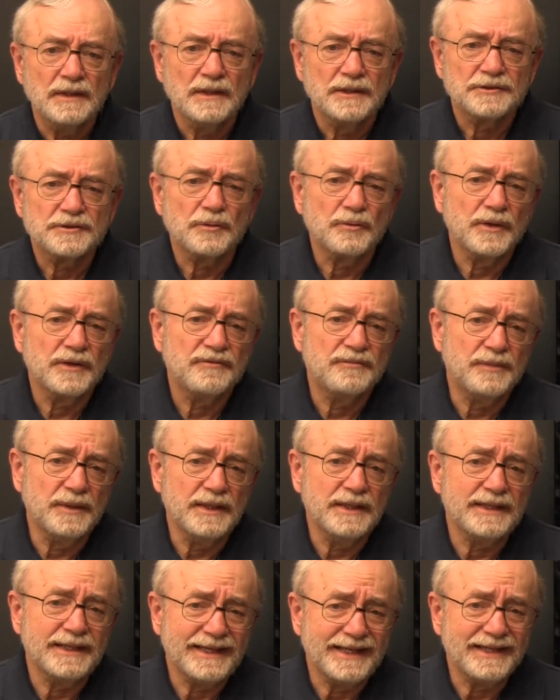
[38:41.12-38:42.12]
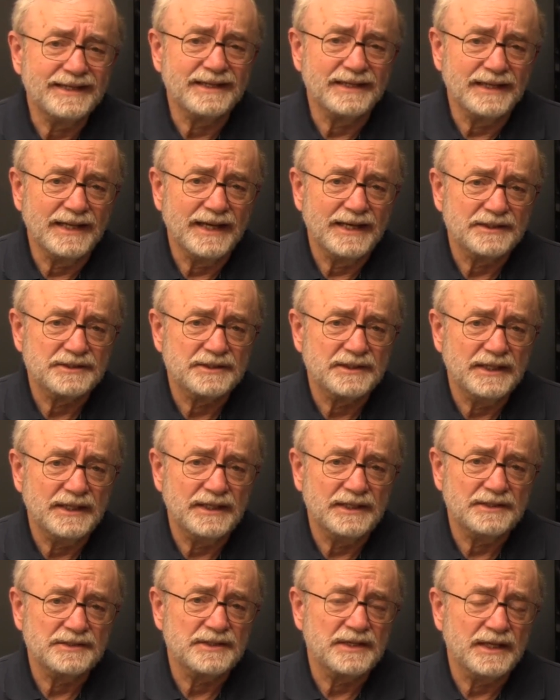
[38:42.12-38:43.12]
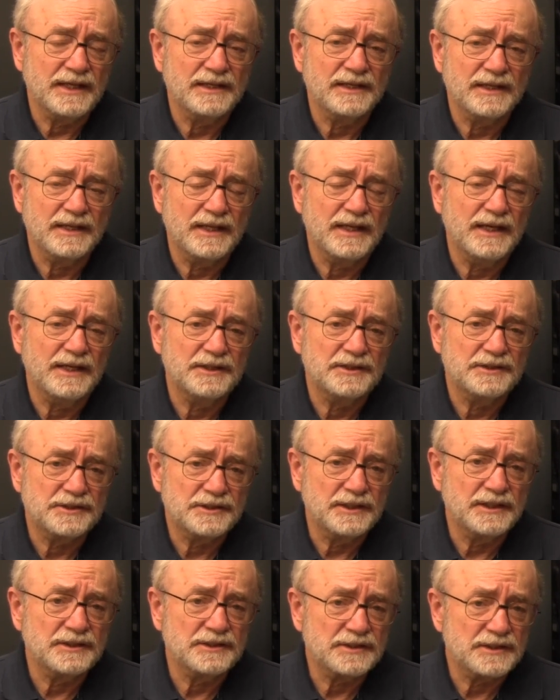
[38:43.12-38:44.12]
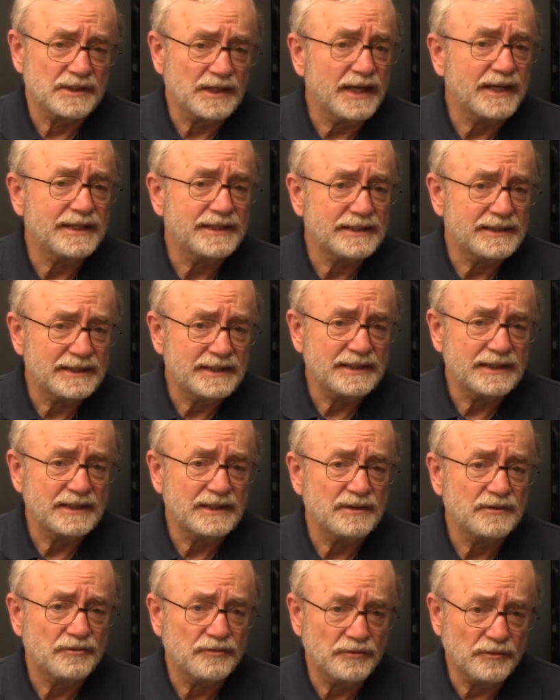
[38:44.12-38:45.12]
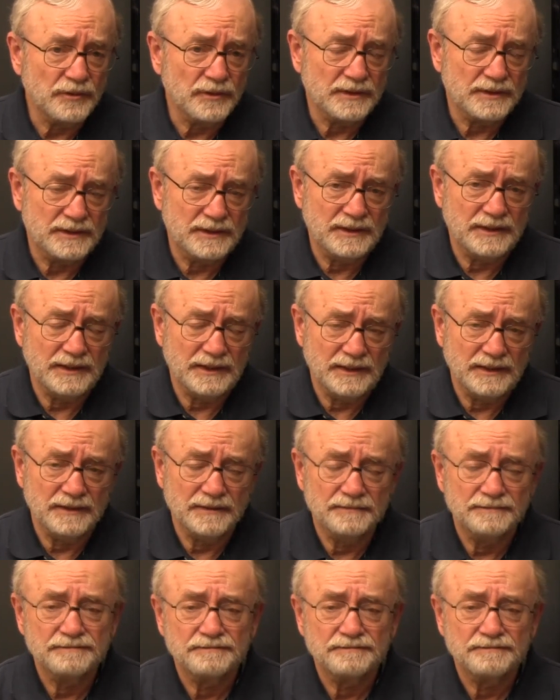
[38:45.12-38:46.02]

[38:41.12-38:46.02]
So we've been in the last days, the end of the age, since 1914.